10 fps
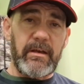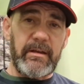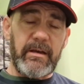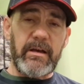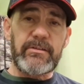
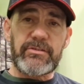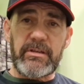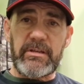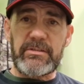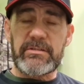And I
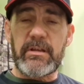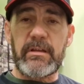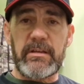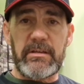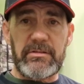changed
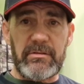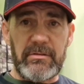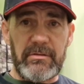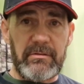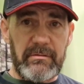into
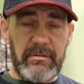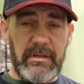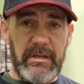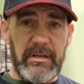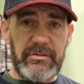
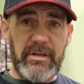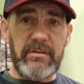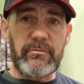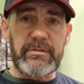general